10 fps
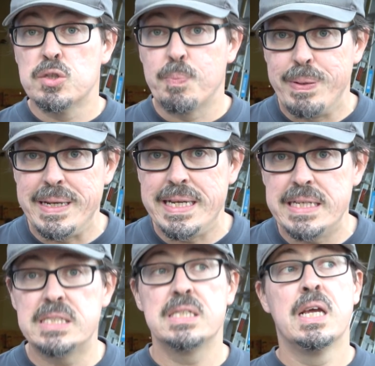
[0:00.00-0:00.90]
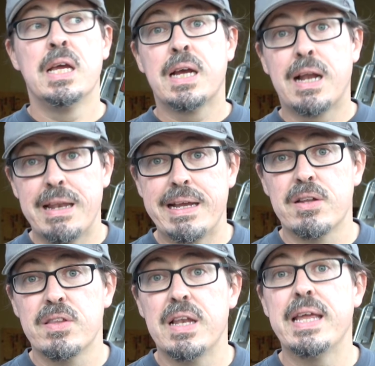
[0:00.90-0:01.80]
So please click
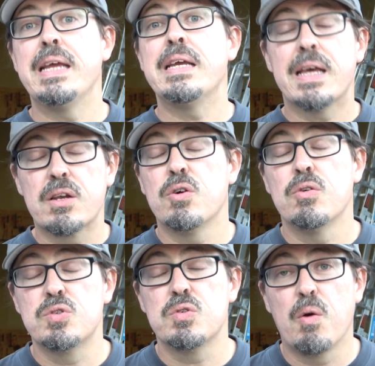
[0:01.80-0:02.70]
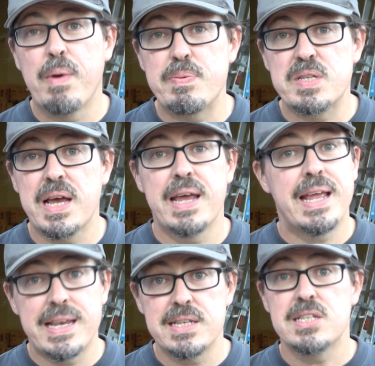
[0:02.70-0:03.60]
on the link and go to our website
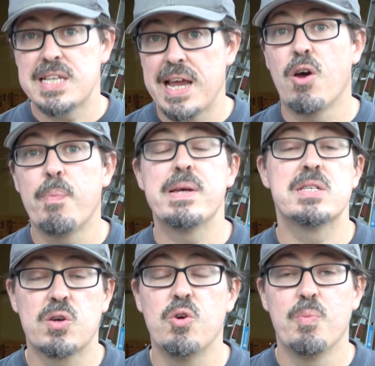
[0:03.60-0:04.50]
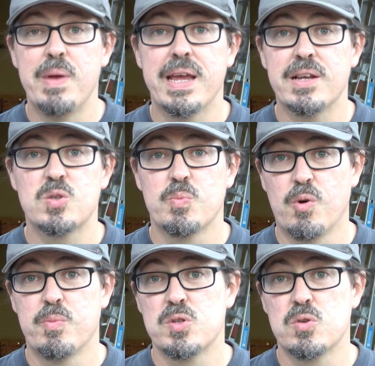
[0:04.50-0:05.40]
and sign up as a Copenhagen
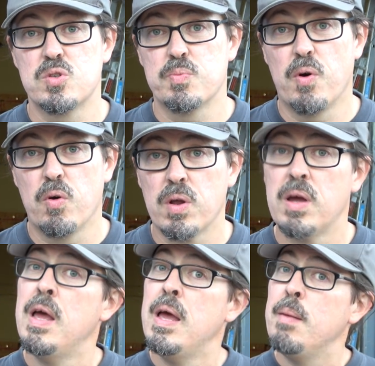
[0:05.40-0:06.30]
Suborbitals supporter,